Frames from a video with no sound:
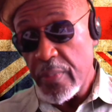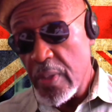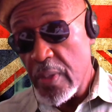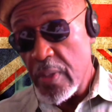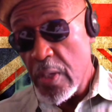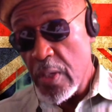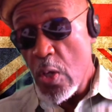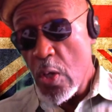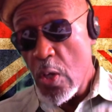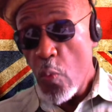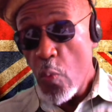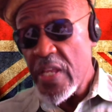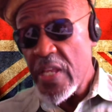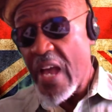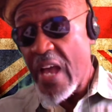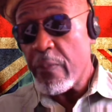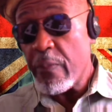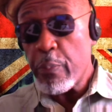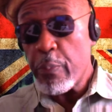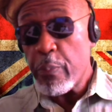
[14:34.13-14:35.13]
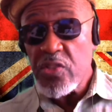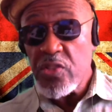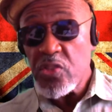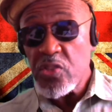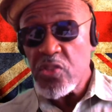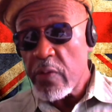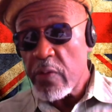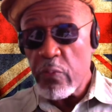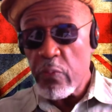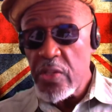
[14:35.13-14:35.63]
When you have a pressure
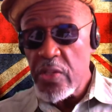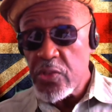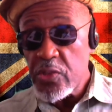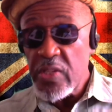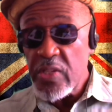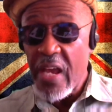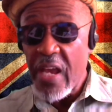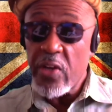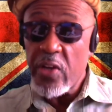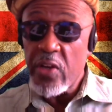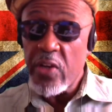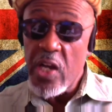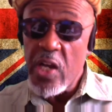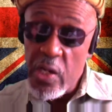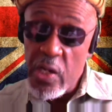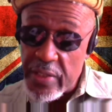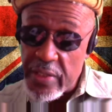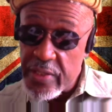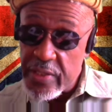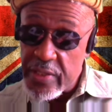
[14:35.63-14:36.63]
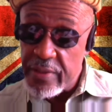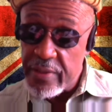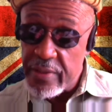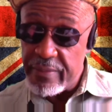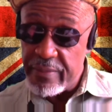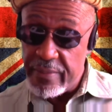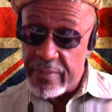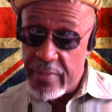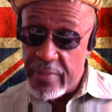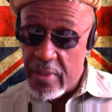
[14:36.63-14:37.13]
differential, you have current.
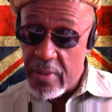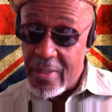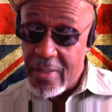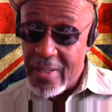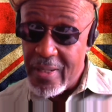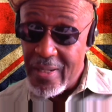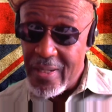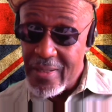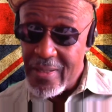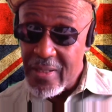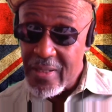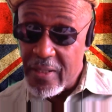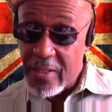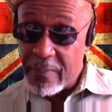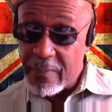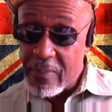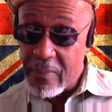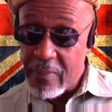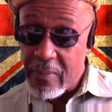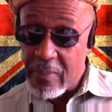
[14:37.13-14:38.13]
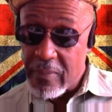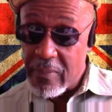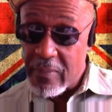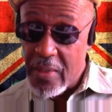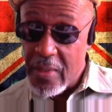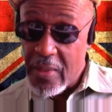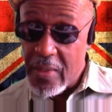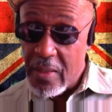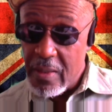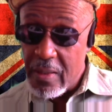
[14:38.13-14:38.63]
See?
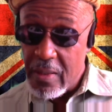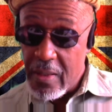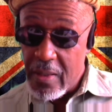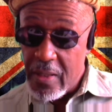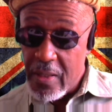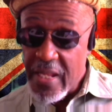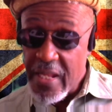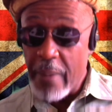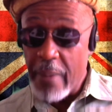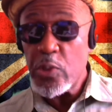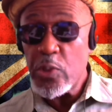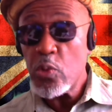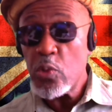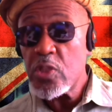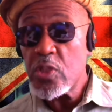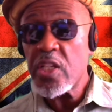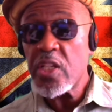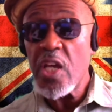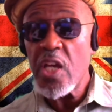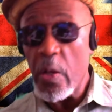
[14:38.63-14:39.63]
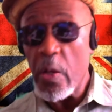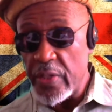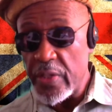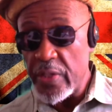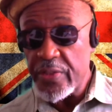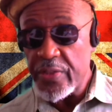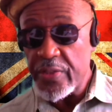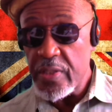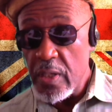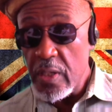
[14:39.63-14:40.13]
That produces currents.
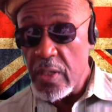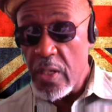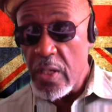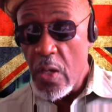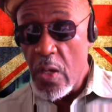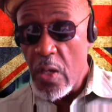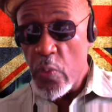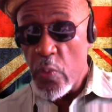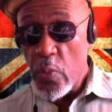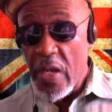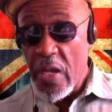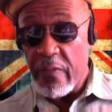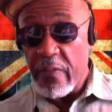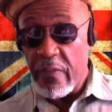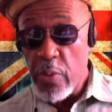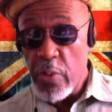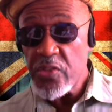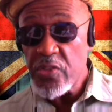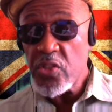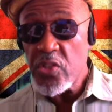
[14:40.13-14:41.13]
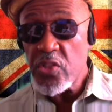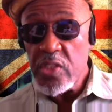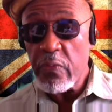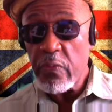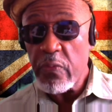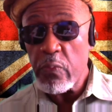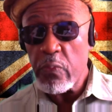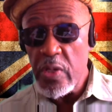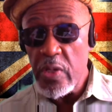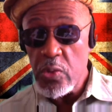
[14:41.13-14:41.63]
You have a pressure
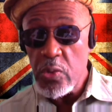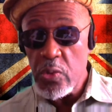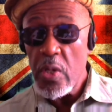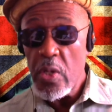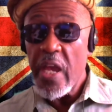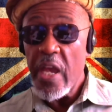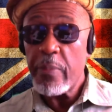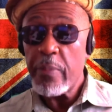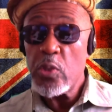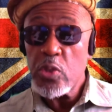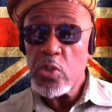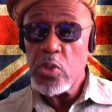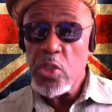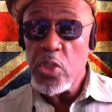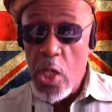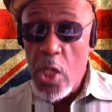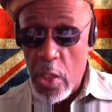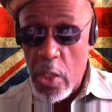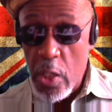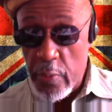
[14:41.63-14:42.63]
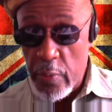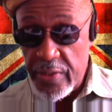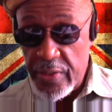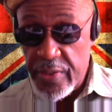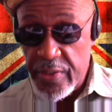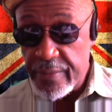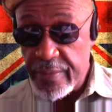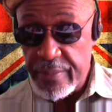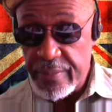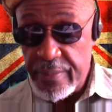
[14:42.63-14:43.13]
differential, produces currents.
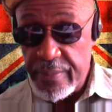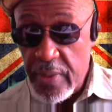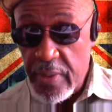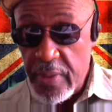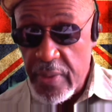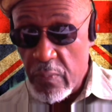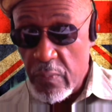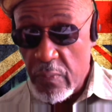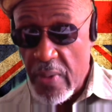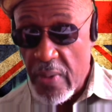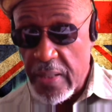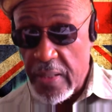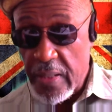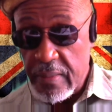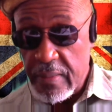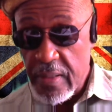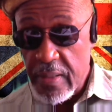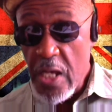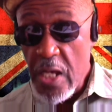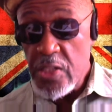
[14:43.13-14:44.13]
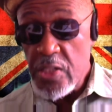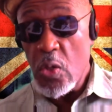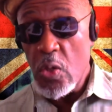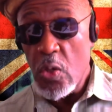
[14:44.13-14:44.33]
Right? So,